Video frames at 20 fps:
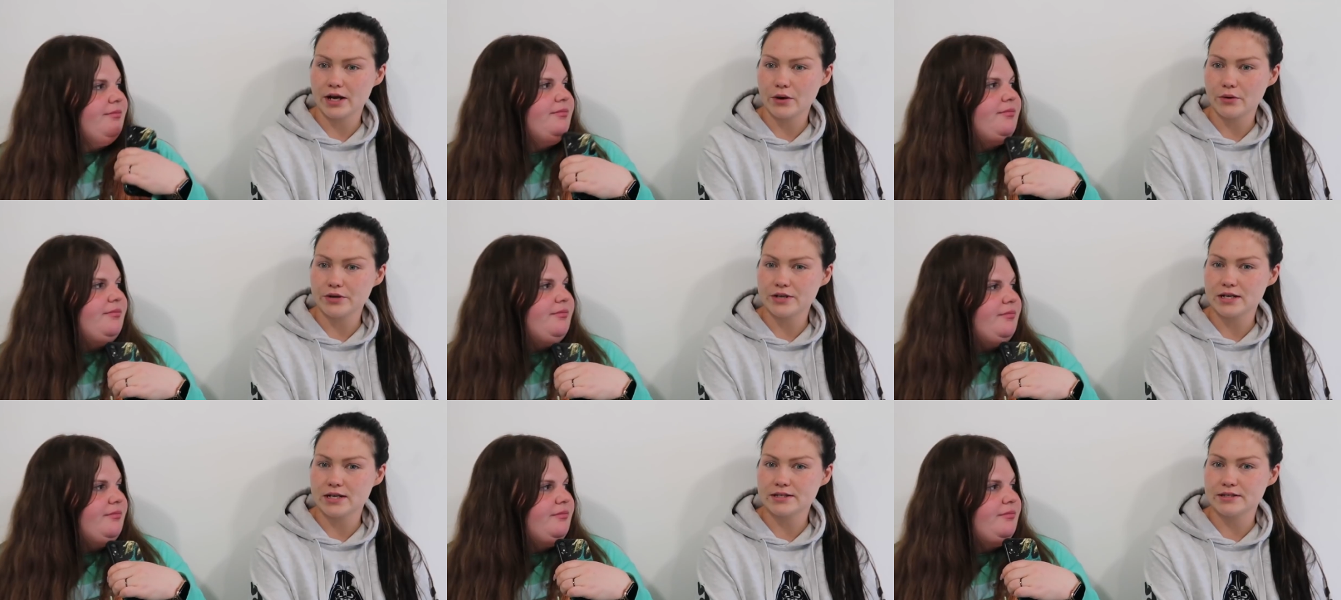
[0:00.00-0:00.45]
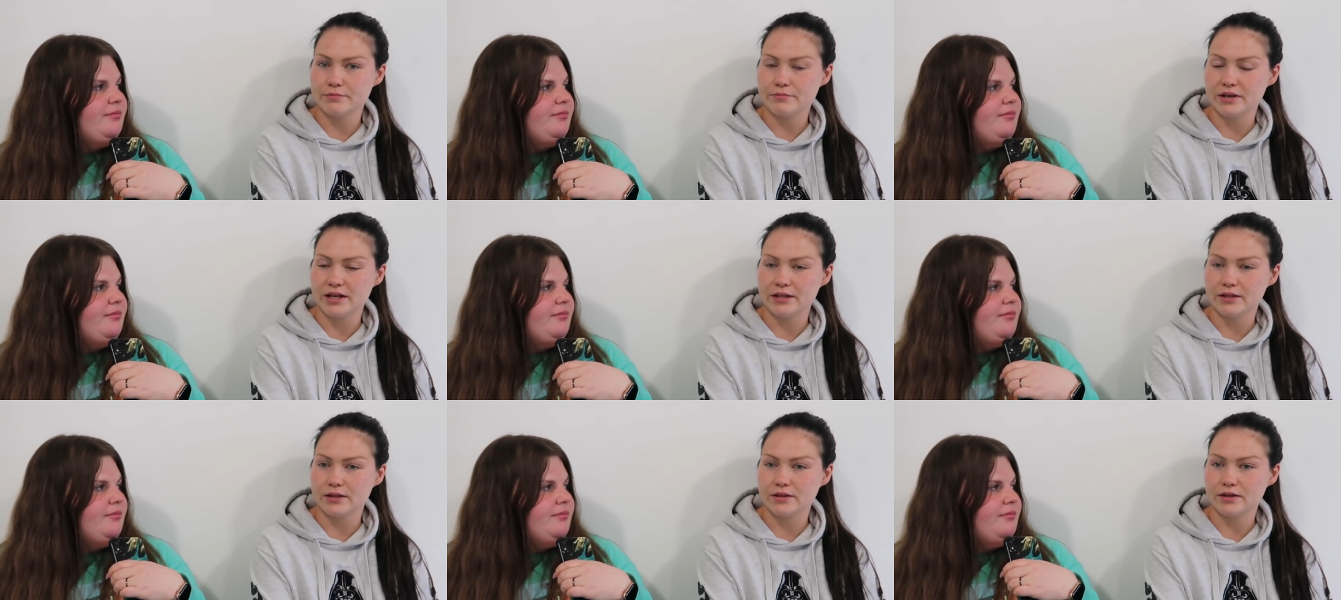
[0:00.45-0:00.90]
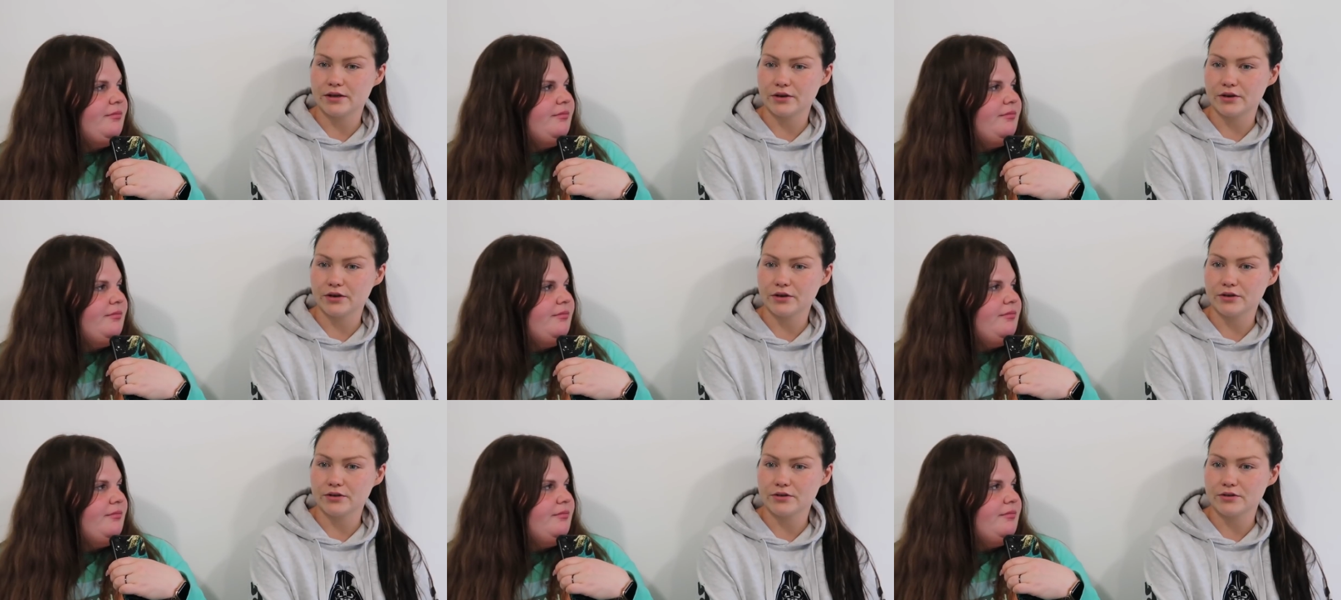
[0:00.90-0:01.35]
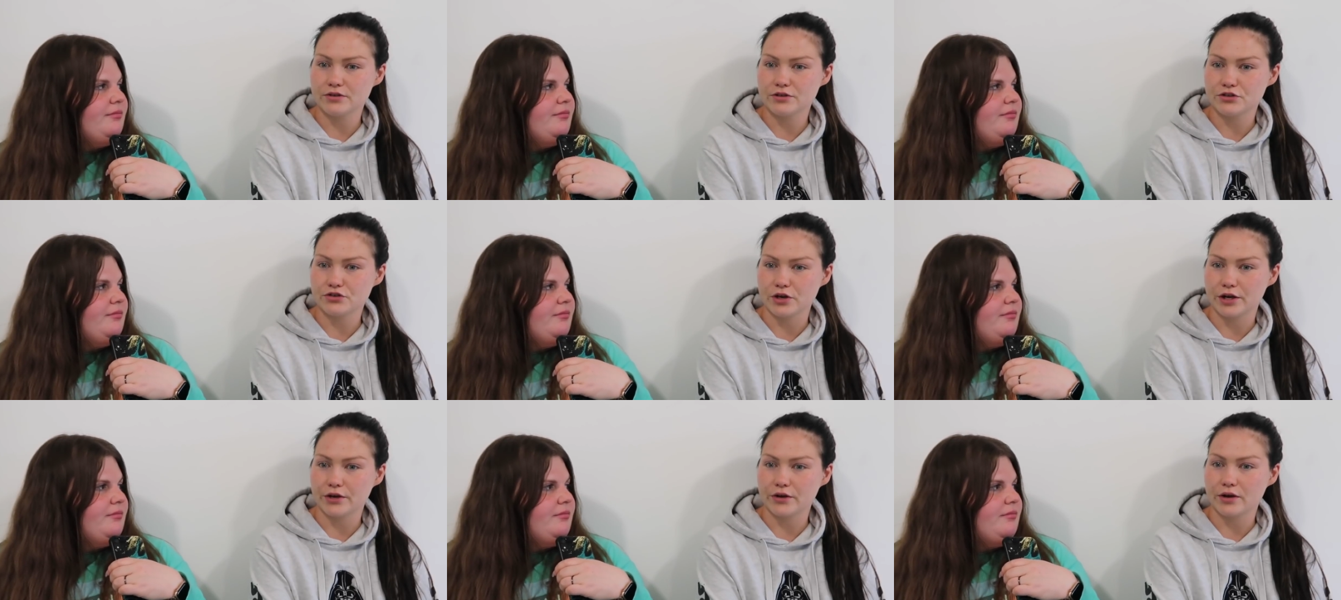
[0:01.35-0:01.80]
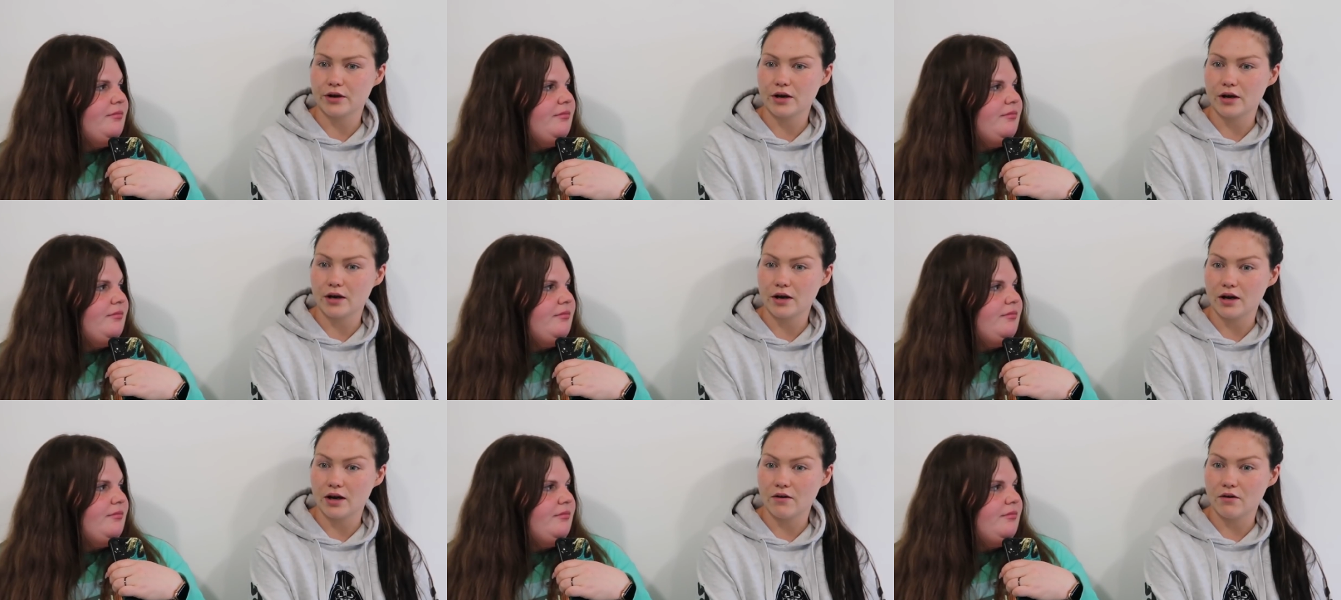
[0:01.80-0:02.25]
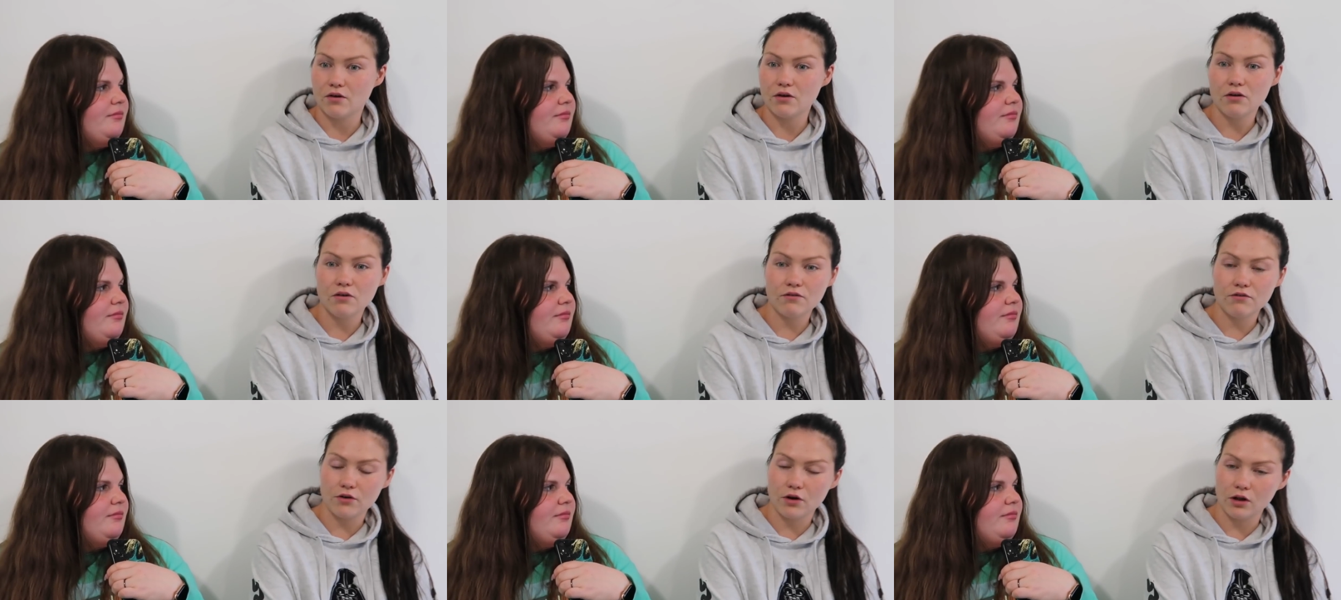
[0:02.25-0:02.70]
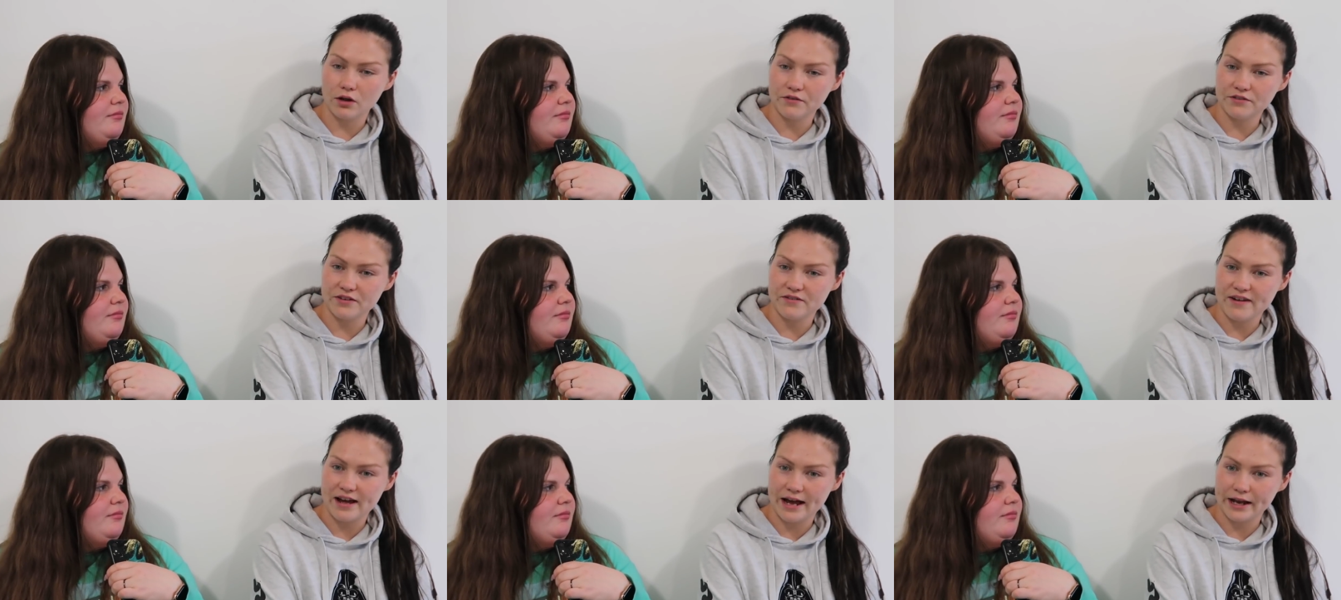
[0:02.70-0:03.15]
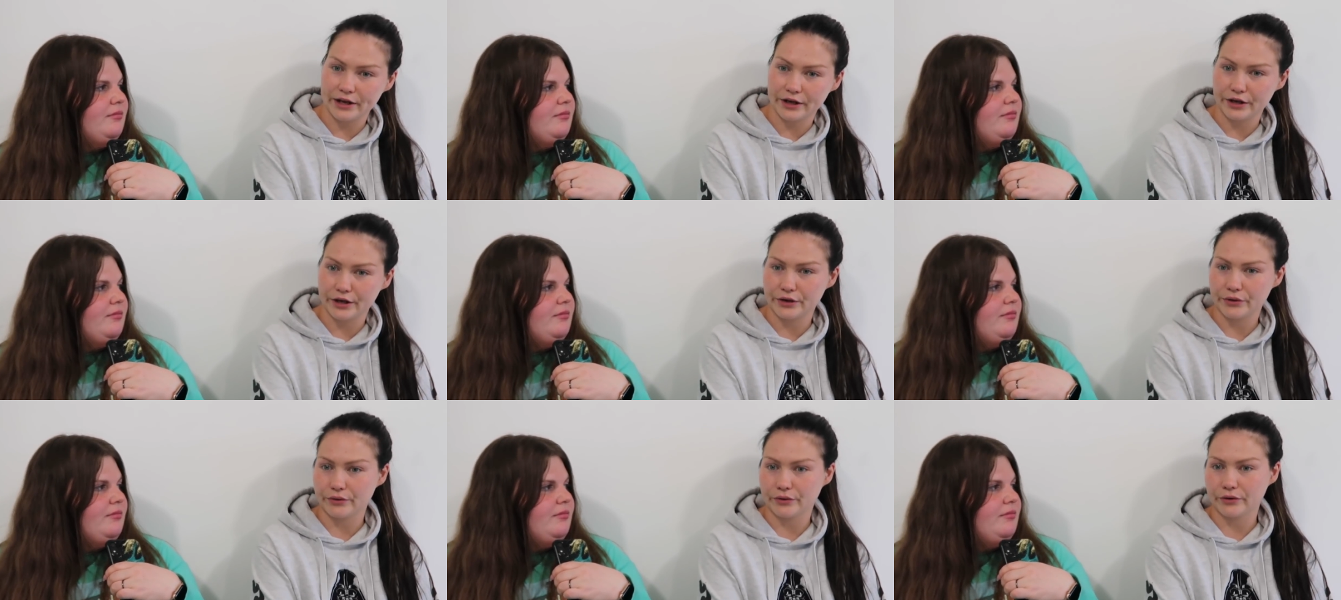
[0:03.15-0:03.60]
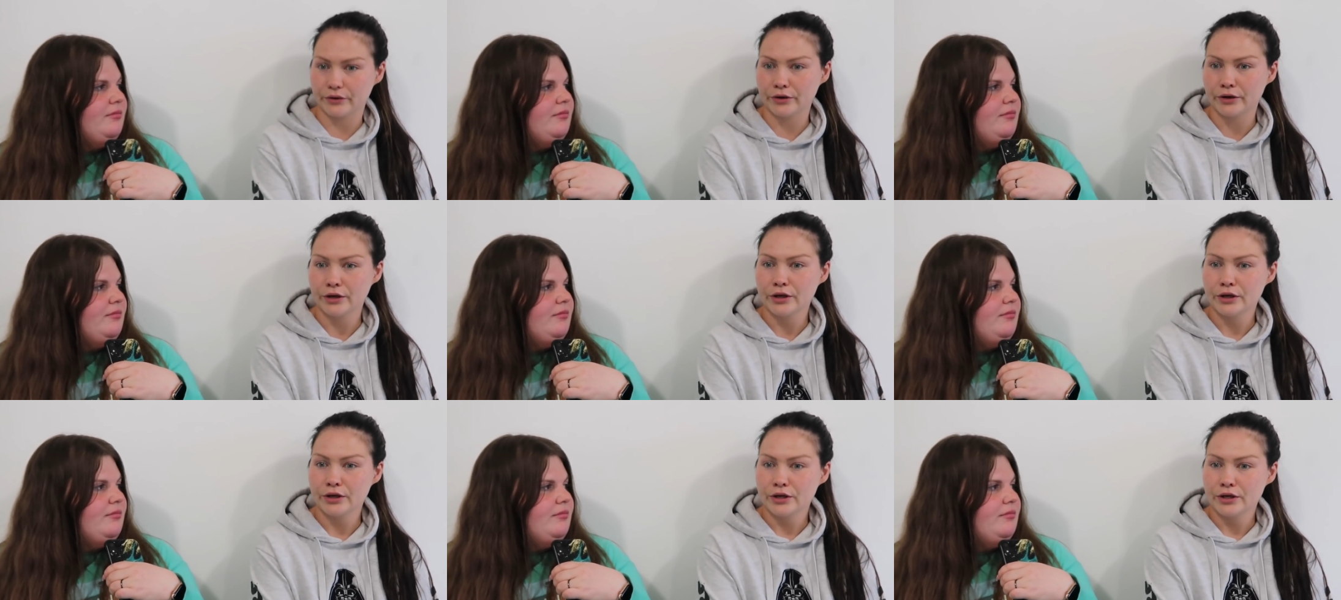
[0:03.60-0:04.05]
Speaker 1: now doesn't mean that they're trying to fall off the wagon or